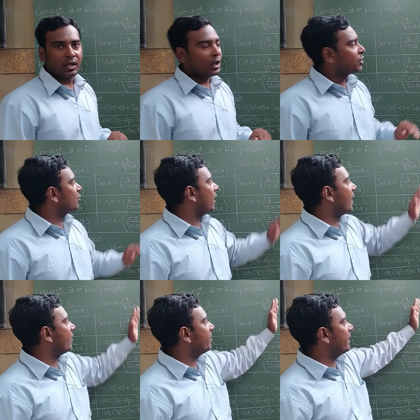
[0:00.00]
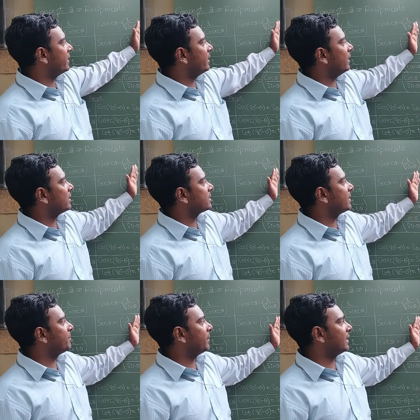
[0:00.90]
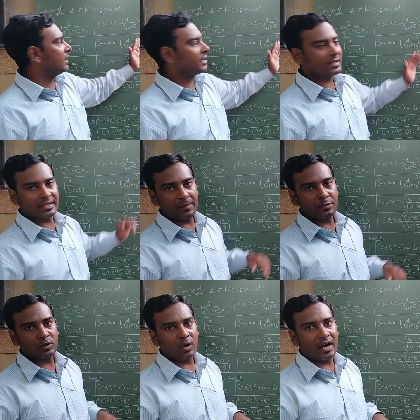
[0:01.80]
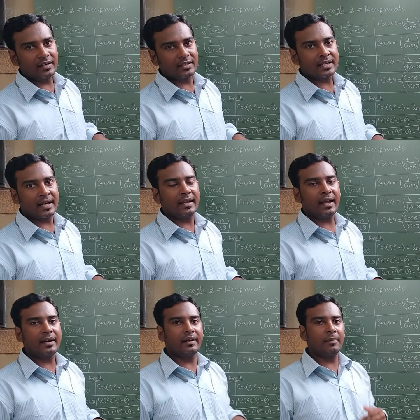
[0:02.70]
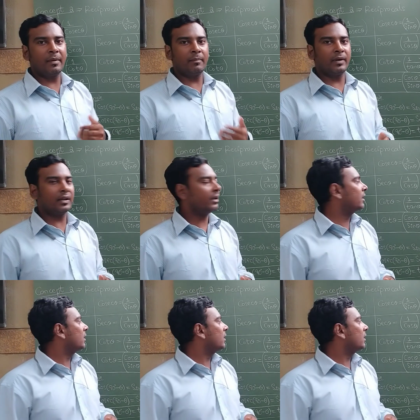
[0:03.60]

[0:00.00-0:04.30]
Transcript: So I have made simple steps to understand and remember